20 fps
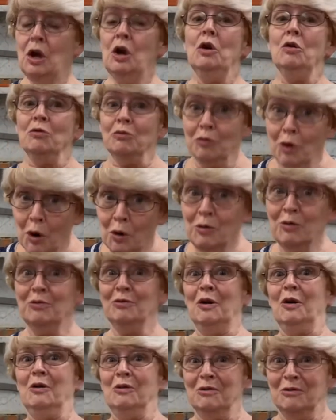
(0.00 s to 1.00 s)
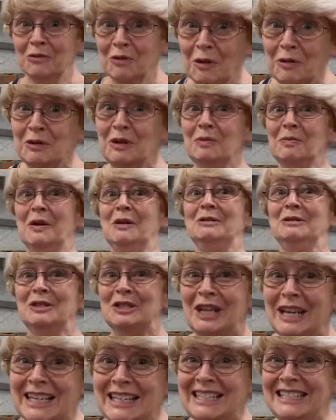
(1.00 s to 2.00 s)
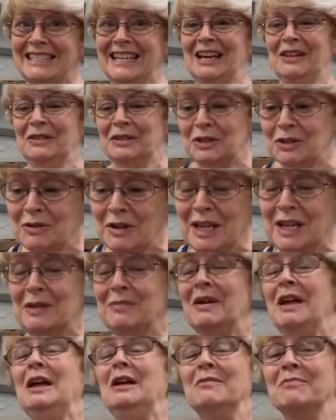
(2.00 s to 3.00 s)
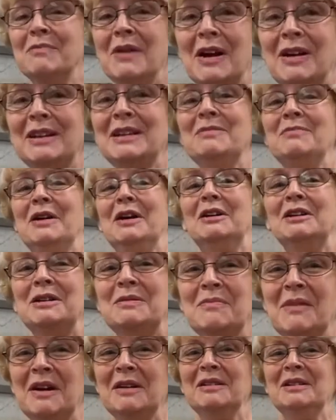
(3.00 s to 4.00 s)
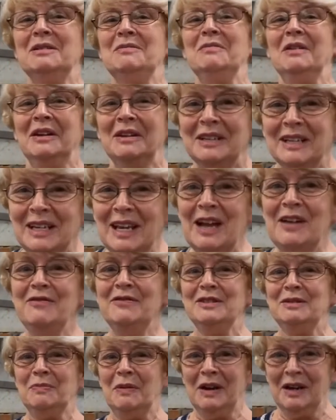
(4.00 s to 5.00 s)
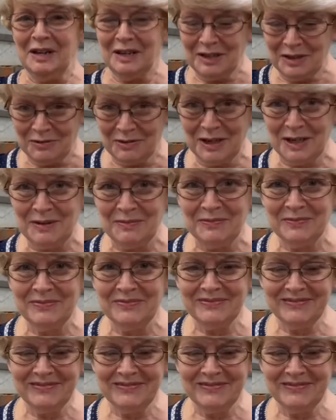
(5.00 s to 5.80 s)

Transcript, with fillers: Row, row, row your boat gently down the stream. Merrily, merrily, merrily, merrily, life is but a dream.